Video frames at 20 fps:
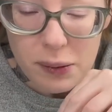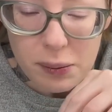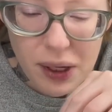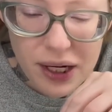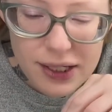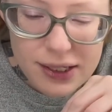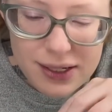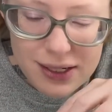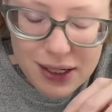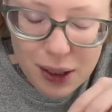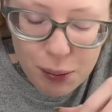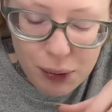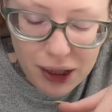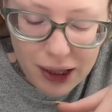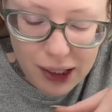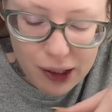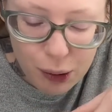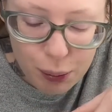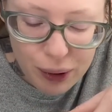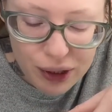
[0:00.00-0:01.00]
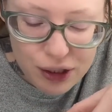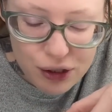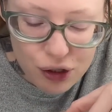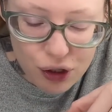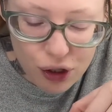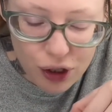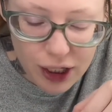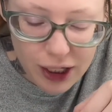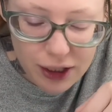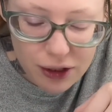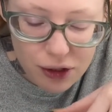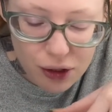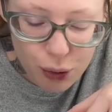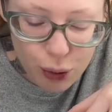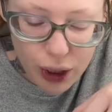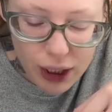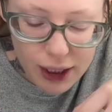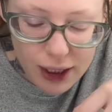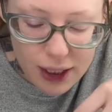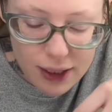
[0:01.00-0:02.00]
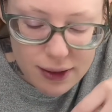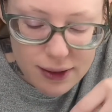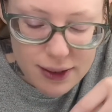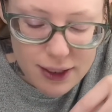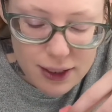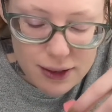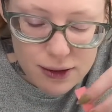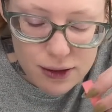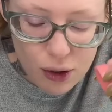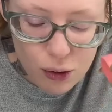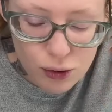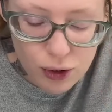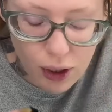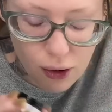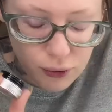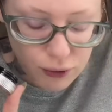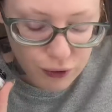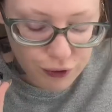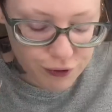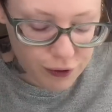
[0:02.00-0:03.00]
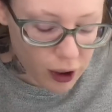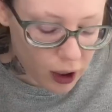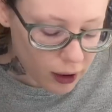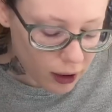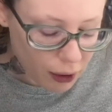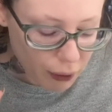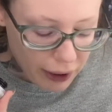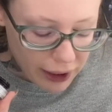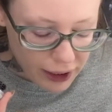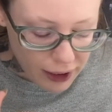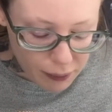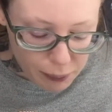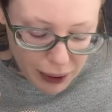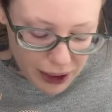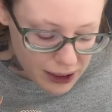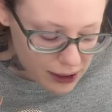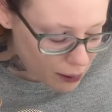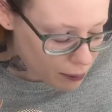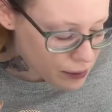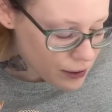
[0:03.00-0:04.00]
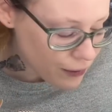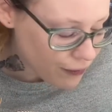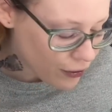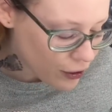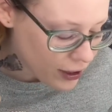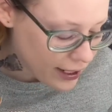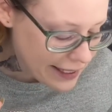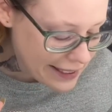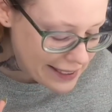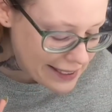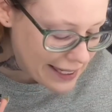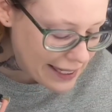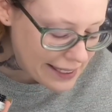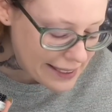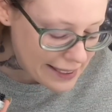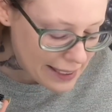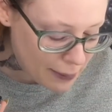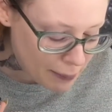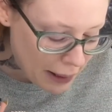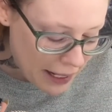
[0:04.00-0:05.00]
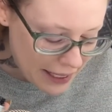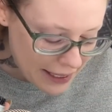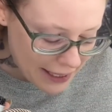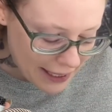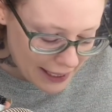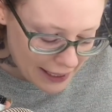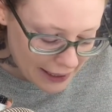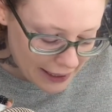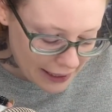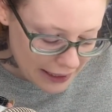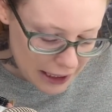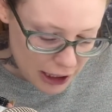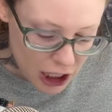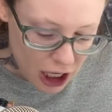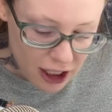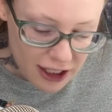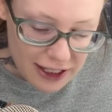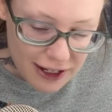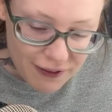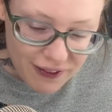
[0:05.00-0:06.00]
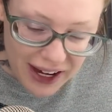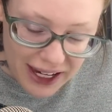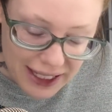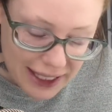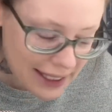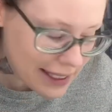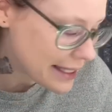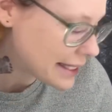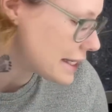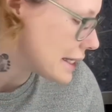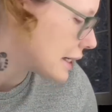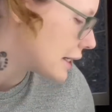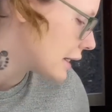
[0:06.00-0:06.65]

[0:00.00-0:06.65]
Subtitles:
might seem a little bit dirty doing this, so don't follow any of my tips for this, because you might get congested. conjunctivitis